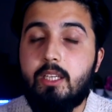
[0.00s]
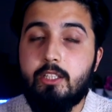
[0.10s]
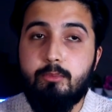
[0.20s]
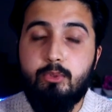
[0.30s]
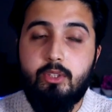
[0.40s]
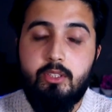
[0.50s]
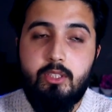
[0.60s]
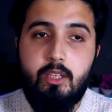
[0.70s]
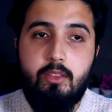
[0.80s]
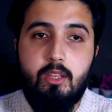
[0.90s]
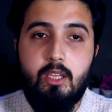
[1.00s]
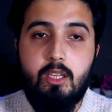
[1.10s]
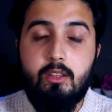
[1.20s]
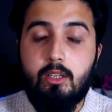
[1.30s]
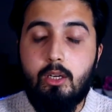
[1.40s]
and smoothness in
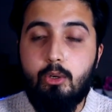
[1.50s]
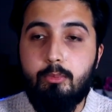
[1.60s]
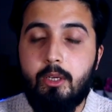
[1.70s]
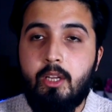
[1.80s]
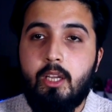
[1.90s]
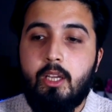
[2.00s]
the globe.